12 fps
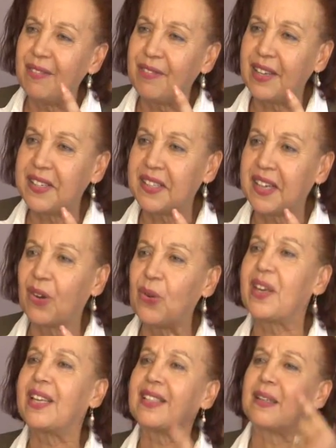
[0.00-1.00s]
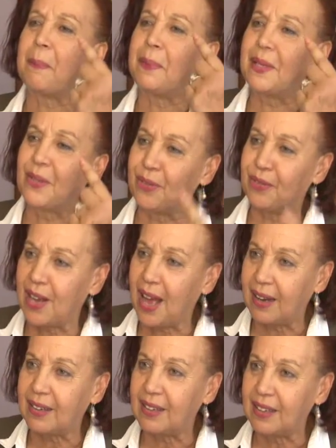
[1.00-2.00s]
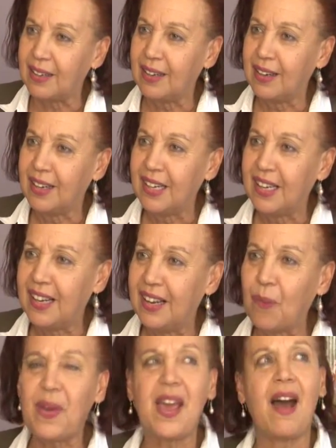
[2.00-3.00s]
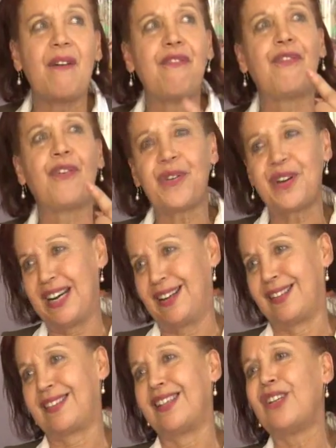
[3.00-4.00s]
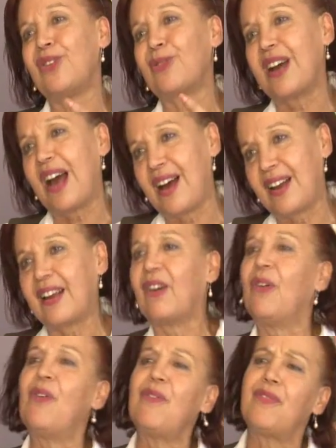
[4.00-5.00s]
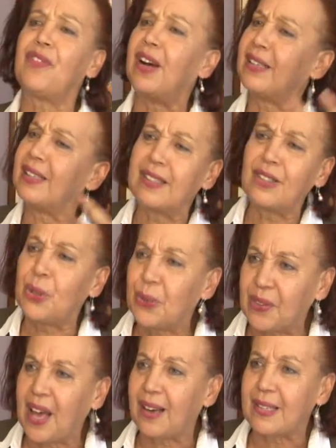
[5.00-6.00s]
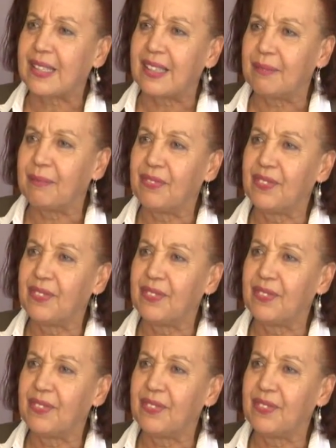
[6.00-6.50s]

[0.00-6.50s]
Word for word: investor who gets a piece of land. We have foreigners in Uganda, over 2,000.